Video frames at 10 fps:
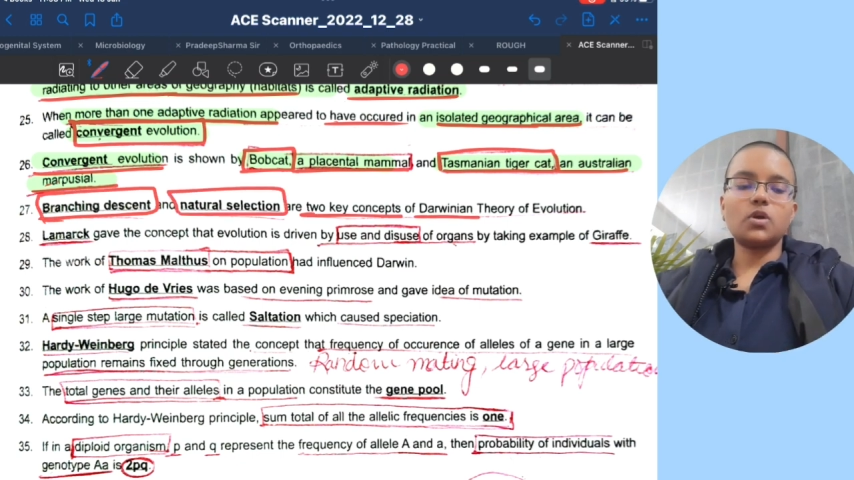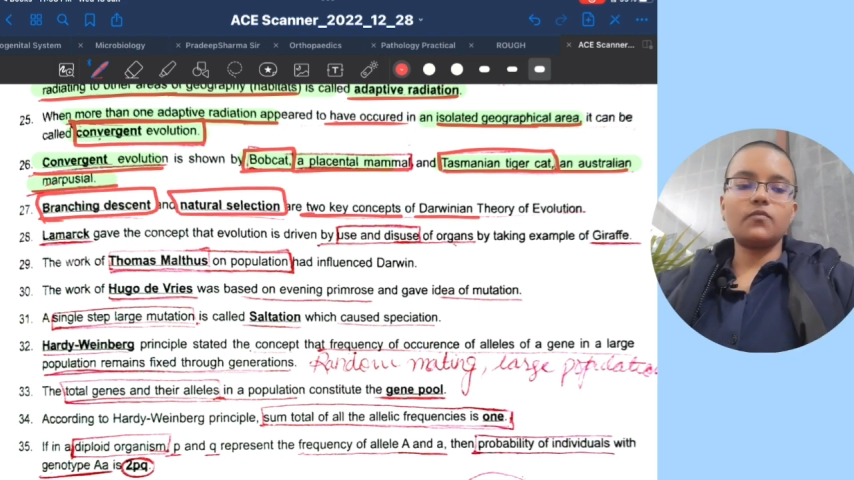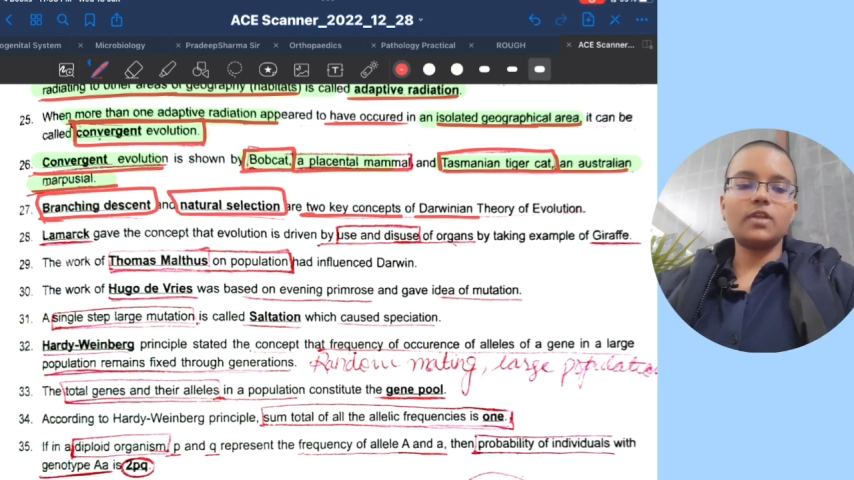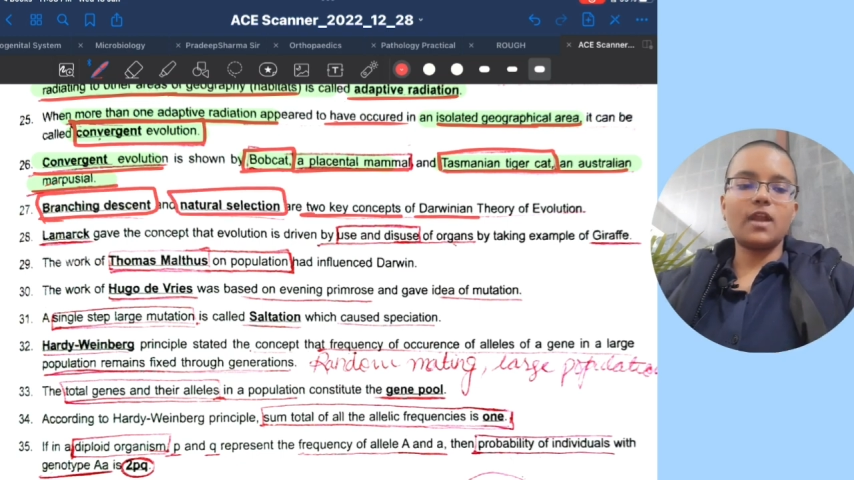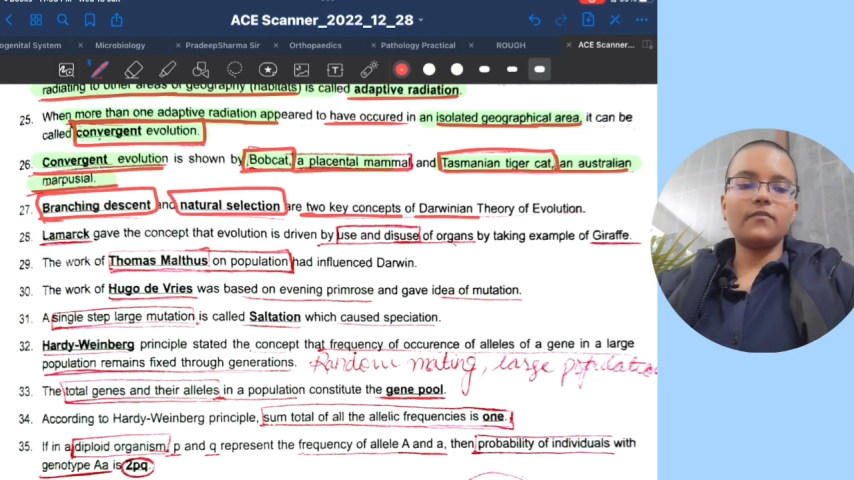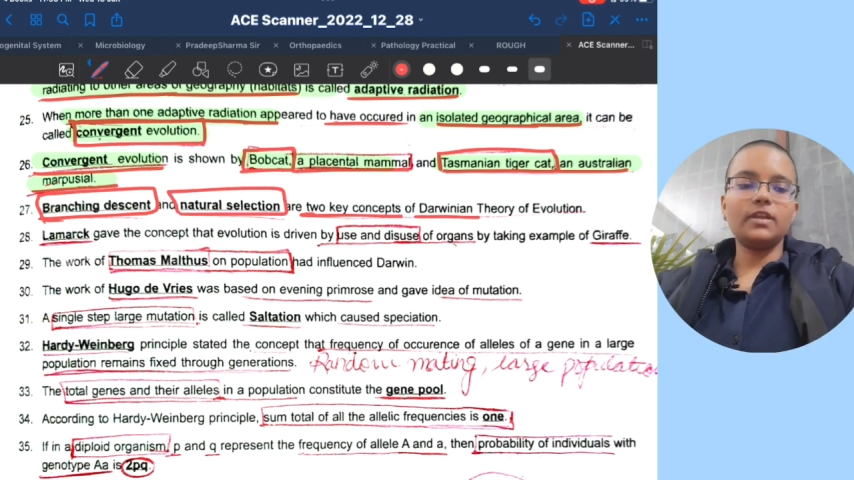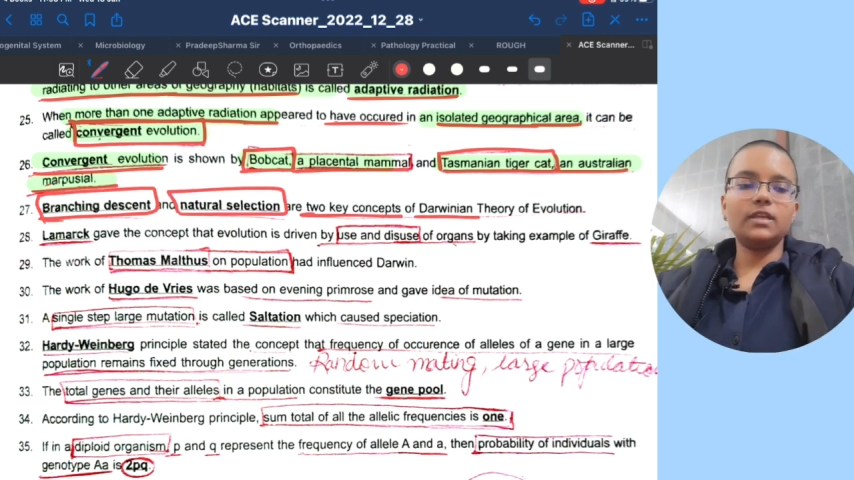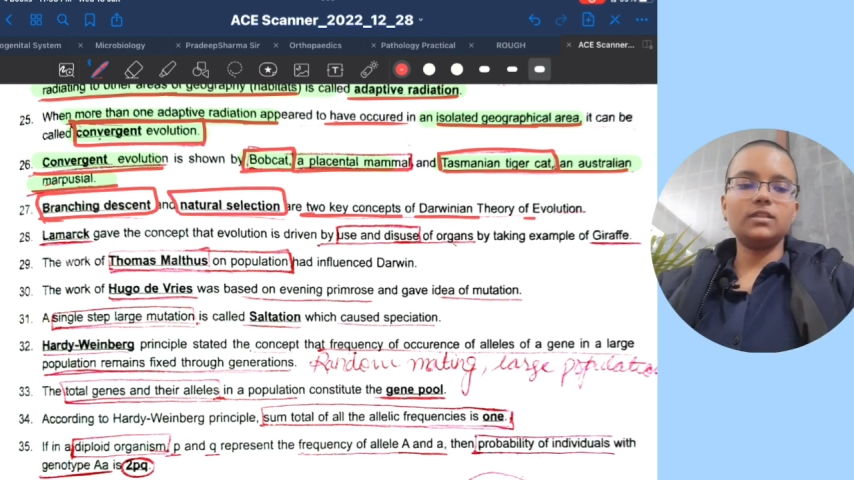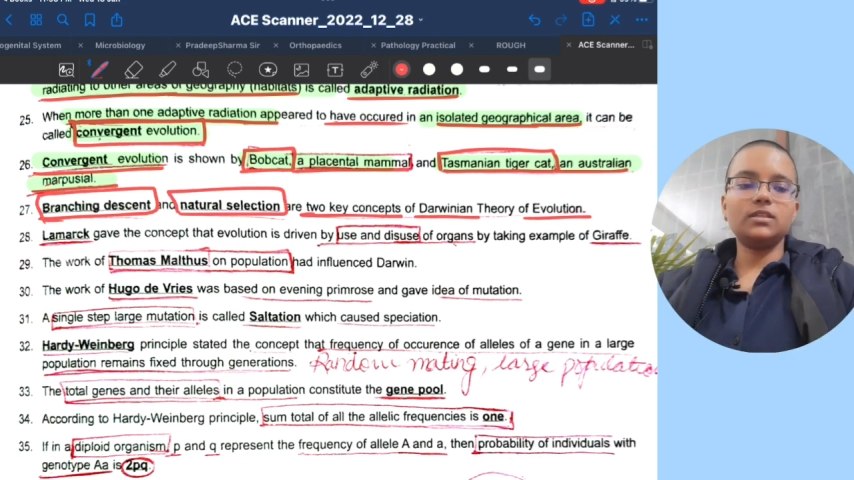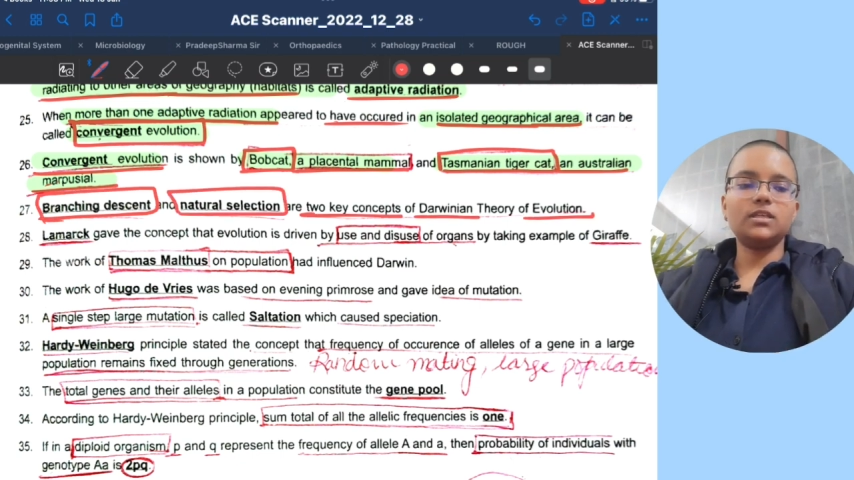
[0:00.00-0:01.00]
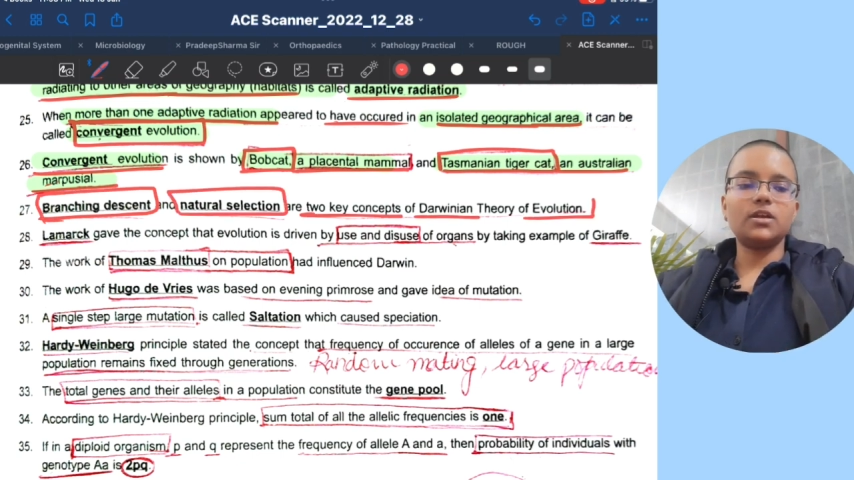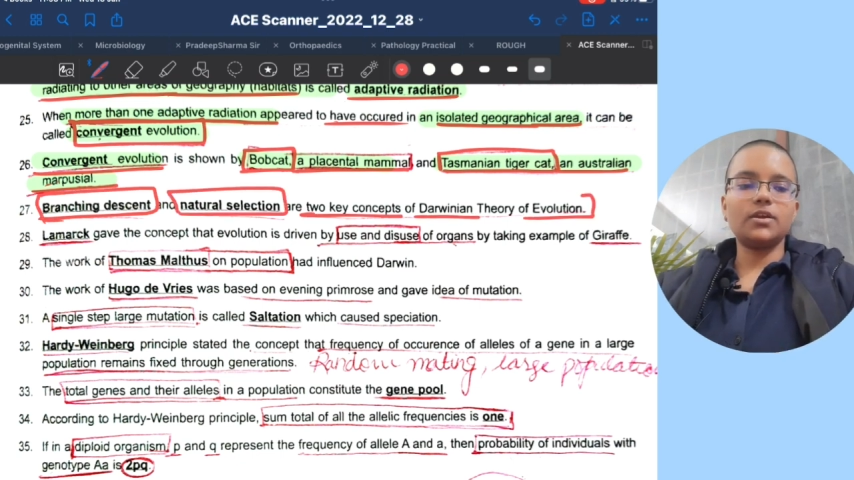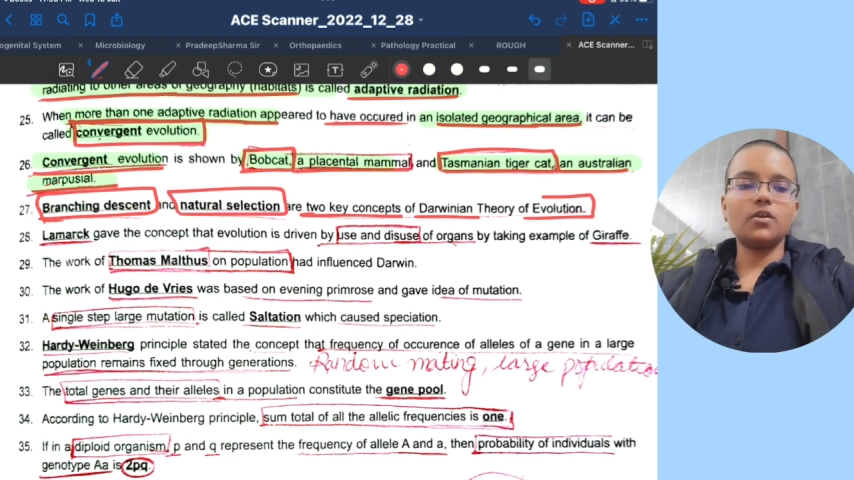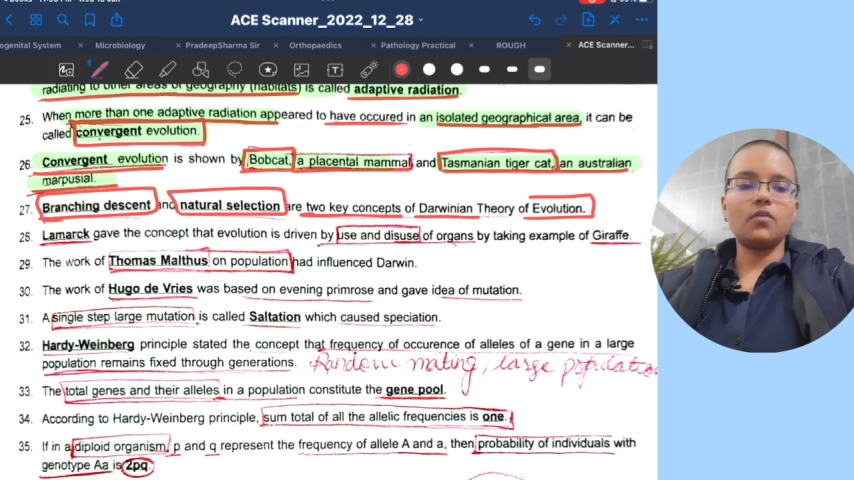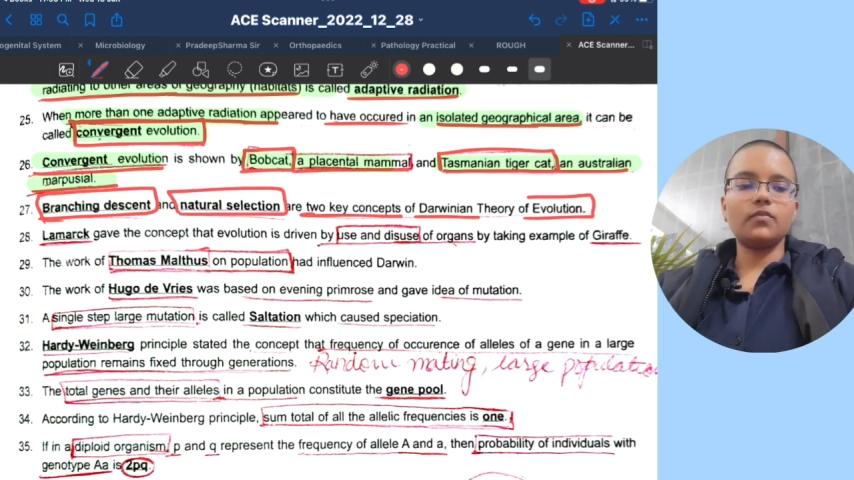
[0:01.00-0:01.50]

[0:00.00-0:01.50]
of Darwinian theory of